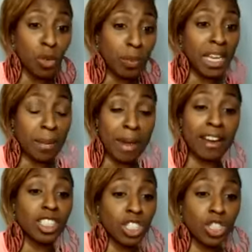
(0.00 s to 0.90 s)
you being in
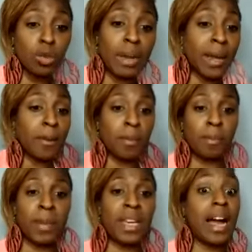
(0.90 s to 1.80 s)
marriage and you may
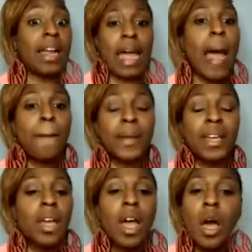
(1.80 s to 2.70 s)
be
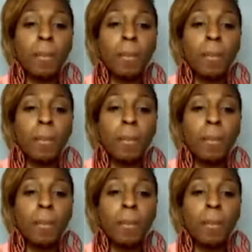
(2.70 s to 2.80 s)
unhappy,